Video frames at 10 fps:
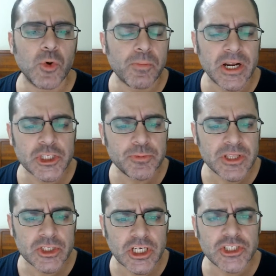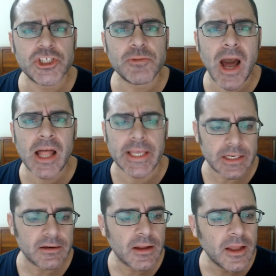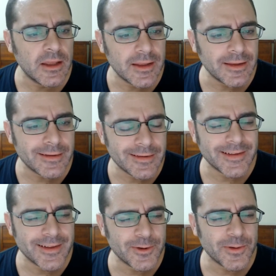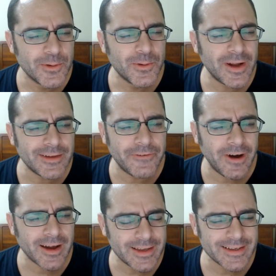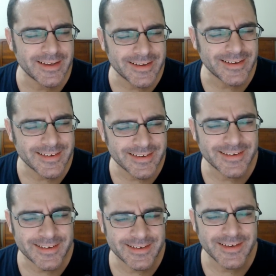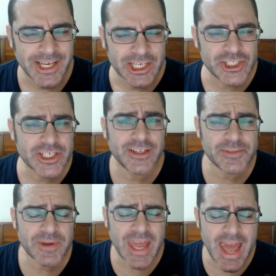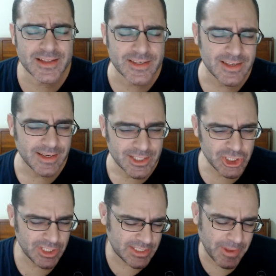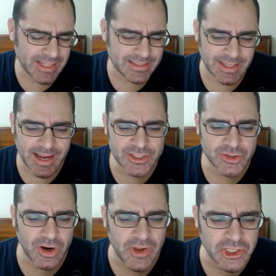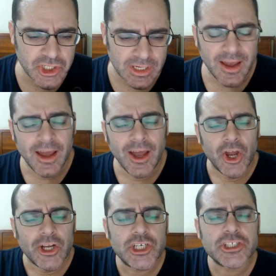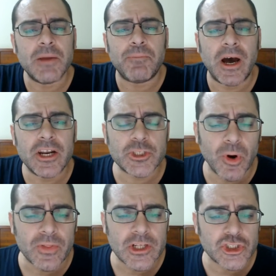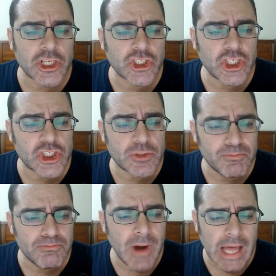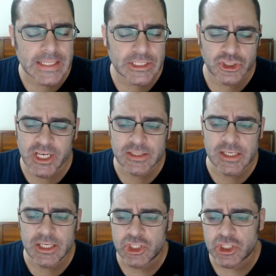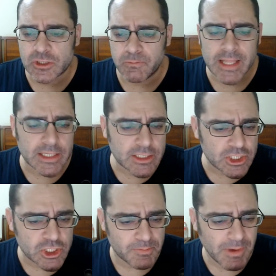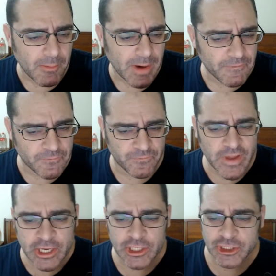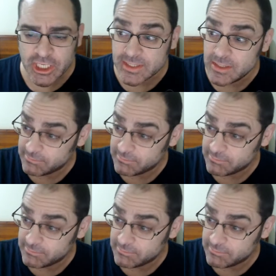punishment than Jussie Smollett. What the fuck? She killed some cats. She let some cats die of starvation. She's getting punished more than Jussie Smollett. Jesse, smell it, smell my finger, Jesse.